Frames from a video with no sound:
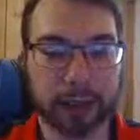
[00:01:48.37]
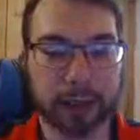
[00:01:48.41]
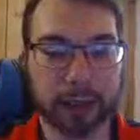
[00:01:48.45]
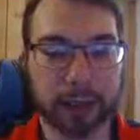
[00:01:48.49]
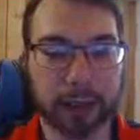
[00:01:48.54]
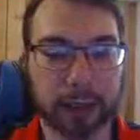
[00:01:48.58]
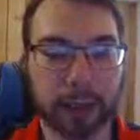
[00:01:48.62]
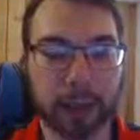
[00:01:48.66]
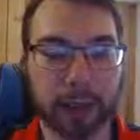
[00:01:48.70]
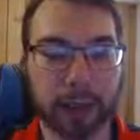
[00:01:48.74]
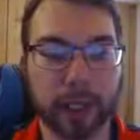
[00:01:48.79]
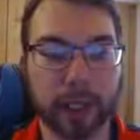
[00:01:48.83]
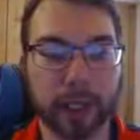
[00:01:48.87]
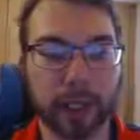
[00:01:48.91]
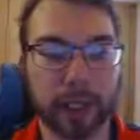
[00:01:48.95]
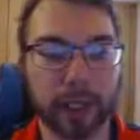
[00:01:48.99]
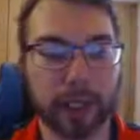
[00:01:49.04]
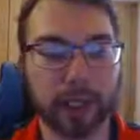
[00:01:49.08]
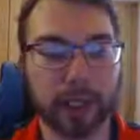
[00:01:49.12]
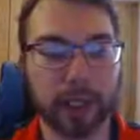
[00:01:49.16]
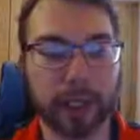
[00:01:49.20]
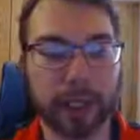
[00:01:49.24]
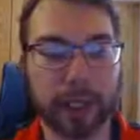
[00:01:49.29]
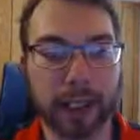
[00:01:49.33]
Anyway, let's
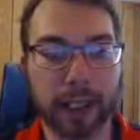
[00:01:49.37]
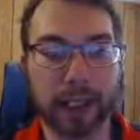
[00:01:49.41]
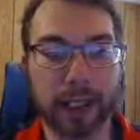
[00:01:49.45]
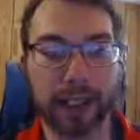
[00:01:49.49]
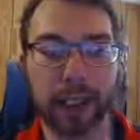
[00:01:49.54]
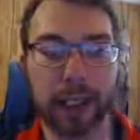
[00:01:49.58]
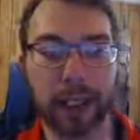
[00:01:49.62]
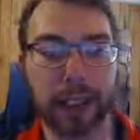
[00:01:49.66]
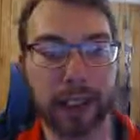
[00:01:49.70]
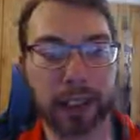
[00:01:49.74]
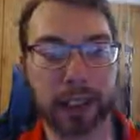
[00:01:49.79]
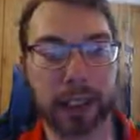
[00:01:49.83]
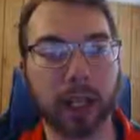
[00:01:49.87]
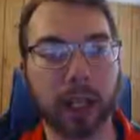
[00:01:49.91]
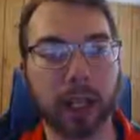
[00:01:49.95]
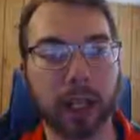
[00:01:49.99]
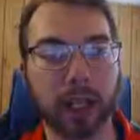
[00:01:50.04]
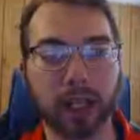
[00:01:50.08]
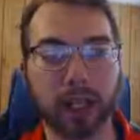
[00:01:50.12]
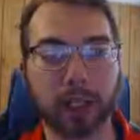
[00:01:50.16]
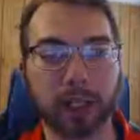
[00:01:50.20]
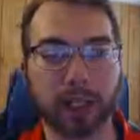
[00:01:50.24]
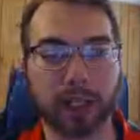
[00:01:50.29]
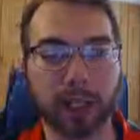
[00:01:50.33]
go ahead and talk
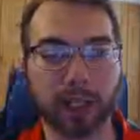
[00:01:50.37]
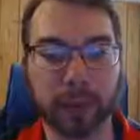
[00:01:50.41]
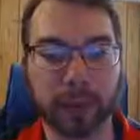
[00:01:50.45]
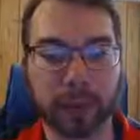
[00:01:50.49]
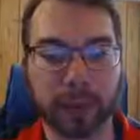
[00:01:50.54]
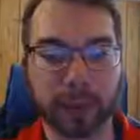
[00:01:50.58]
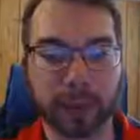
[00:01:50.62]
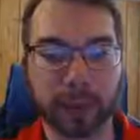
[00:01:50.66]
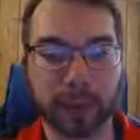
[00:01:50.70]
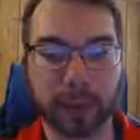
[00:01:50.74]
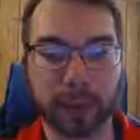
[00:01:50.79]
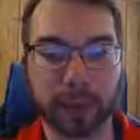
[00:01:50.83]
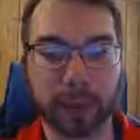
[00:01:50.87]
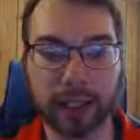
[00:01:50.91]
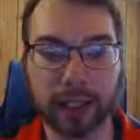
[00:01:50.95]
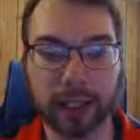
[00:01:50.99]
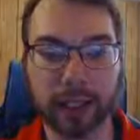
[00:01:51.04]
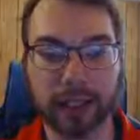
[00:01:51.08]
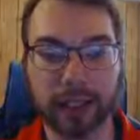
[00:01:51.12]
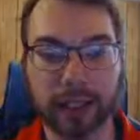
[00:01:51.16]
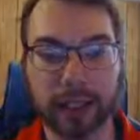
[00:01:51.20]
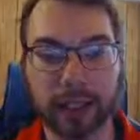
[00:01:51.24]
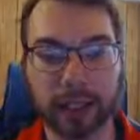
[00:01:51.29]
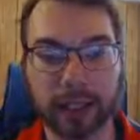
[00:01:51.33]
a little bit about the deck
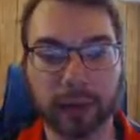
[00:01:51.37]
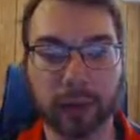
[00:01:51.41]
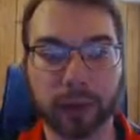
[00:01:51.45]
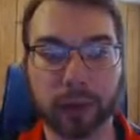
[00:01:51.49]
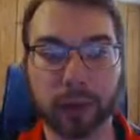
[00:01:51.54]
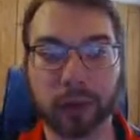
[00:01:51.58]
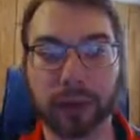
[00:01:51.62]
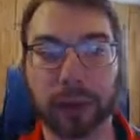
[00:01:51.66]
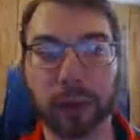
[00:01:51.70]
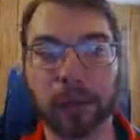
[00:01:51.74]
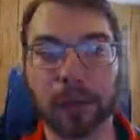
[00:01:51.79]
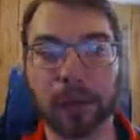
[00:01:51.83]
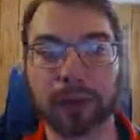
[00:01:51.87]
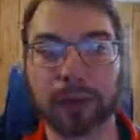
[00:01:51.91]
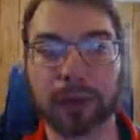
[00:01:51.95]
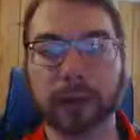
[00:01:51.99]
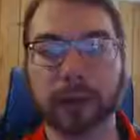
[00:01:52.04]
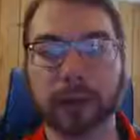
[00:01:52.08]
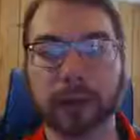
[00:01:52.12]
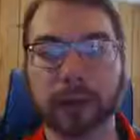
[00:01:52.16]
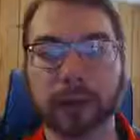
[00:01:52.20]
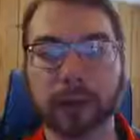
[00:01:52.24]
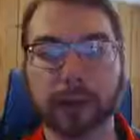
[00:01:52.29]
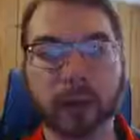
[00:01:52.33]
list, and then
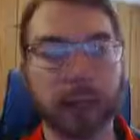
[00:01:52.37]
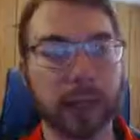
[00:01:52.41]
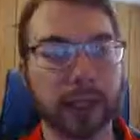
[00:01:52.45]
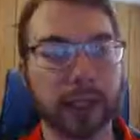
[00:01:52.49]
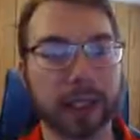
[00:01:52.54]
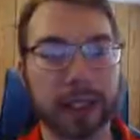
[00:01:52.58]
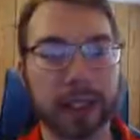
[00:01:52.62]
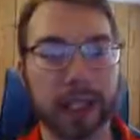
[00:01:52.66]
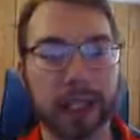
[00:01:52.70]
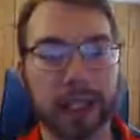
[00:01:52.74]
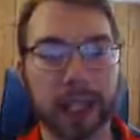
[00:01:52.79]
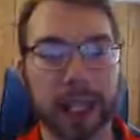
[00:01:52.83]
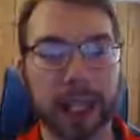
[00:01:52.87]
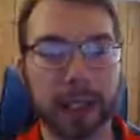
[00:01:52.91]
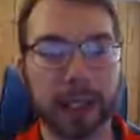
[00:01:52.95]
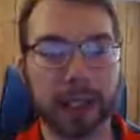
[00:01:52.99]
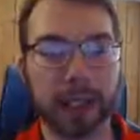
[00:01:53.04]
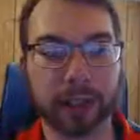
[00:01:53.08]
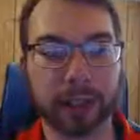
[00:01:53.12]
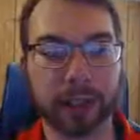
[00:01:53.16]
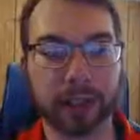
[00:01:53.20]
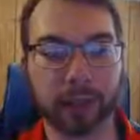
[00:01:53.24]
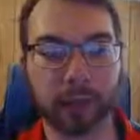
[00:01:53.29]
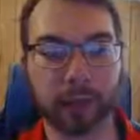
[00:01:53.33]
we'll go into the
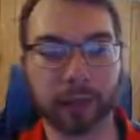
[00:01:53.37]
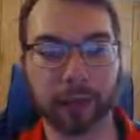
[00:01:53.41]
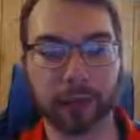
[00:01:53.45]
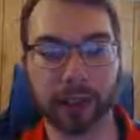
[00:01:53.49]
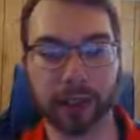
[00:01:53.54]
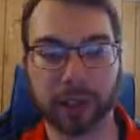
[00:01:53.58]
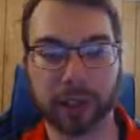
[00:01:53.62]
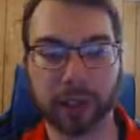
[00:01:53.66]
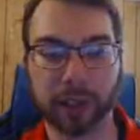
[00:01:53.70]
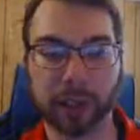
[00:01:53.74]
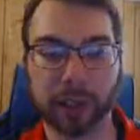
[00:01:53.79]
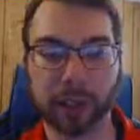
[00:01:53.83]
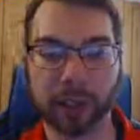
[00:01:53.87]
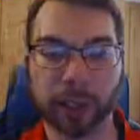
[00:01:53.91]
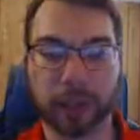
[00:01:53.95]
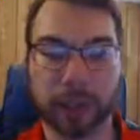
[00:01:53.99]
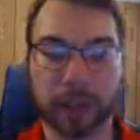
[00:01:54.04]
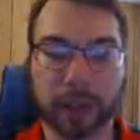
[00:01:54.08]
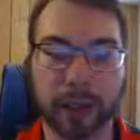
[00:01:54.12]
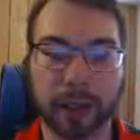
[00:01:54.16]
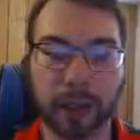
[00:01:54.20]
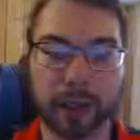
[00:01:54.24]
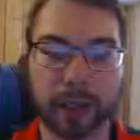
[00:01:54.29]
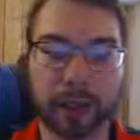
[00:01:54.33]
ladder. So
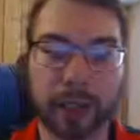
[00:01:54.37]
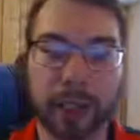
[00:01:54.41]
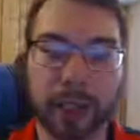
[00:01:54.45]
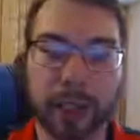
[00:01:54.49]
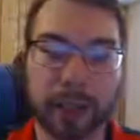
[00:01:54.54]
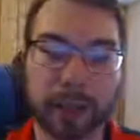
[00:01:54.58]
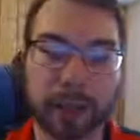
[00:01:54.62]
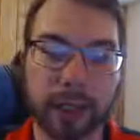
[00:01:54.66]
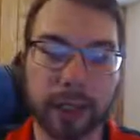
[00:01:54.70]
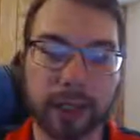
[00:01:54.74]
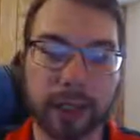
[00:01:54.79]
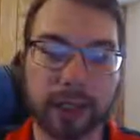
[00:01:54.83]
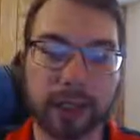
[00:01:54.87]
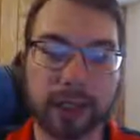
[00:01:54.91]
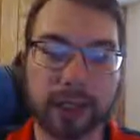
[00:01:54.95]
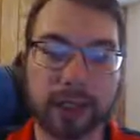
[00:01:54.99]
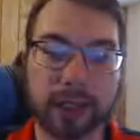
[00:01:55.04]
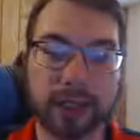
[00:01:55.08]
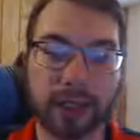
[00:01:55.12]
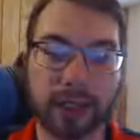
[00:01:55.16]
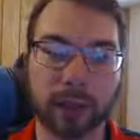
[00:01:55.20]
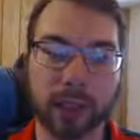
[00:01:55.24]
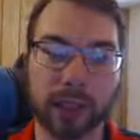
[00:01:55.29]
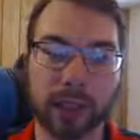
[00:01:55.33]
the Triamids
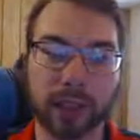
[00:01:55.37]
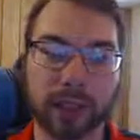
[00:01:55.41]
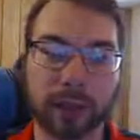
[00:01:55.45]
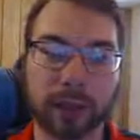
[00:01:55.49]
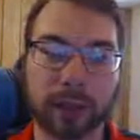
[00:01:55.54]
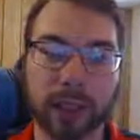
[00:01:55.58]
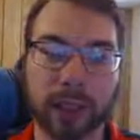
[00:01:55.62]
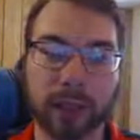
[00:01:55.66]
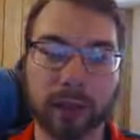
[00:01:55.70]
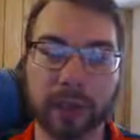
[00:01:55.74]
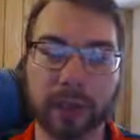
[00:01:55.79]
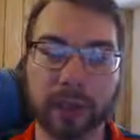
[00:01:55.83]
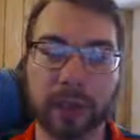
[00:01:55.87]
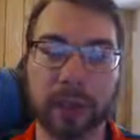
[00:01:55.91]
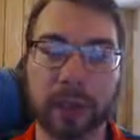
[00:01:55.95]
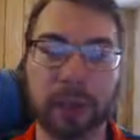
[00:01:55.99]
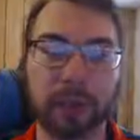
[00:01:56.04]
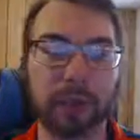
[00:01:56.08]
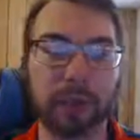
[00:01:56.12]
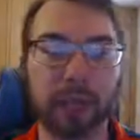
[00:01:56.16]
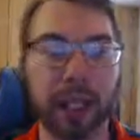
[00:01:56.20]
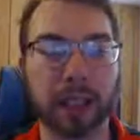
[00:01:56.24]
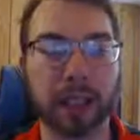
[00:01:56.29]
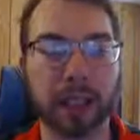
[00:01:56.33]
are going to be using
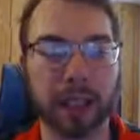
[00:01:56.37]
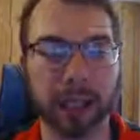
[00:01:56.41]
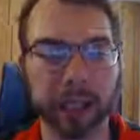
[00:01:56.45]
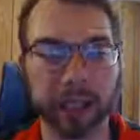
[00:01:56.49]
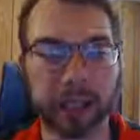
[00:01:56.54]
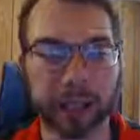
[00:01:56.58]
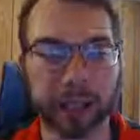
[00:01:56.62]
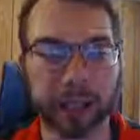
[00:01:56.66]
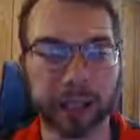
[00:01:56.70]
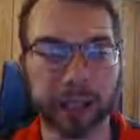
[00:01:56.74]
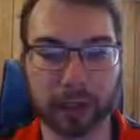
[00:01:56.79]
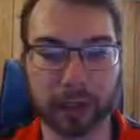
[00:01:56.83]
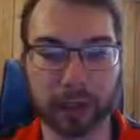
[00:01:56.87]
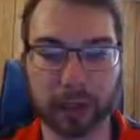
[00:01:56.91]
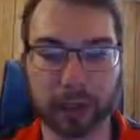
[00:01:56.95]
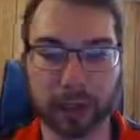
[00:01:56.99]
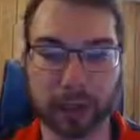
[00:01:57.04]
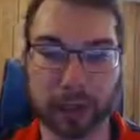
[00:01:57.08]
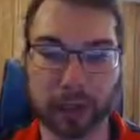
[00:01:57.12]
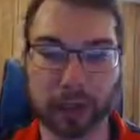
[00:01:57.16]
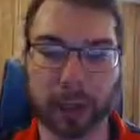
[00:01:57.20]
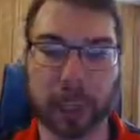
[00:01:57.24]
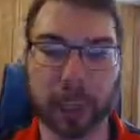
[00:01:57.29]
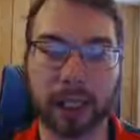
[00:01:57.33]
Balance.
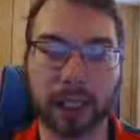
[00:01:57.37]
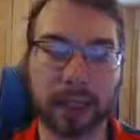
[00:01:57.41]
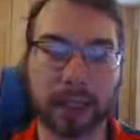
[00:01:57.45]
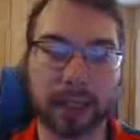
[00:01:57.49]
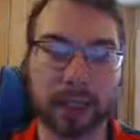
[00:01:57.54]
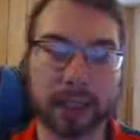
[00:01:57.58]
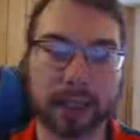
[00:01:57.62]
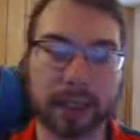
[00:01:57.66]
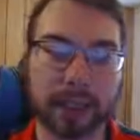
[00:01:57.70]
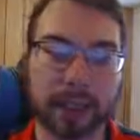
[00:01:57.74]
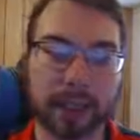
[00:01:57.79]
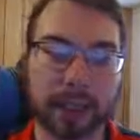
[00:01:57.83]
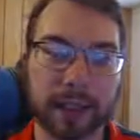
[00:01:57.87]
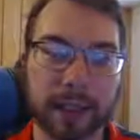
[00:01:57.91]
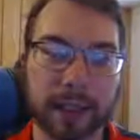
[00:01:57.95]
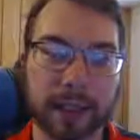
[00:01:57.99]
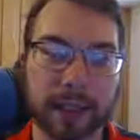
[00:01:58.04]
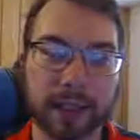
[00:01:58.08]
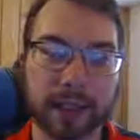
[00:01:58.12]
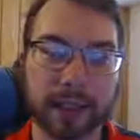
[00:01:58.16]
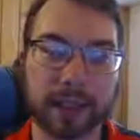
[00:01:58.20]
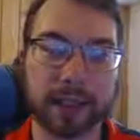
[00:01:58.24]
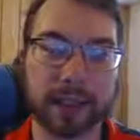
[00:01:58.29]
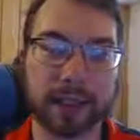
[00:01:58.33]
Balance is a
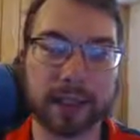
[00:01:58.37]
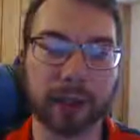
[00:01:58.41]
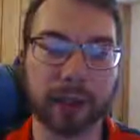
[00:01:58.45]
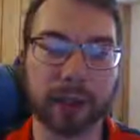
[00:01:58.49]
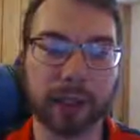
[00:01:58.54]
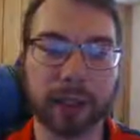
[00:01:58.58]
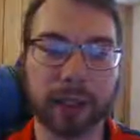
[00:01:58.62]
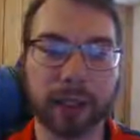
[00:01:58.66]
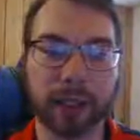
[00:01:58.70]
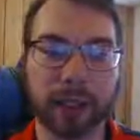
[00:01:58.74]
skill.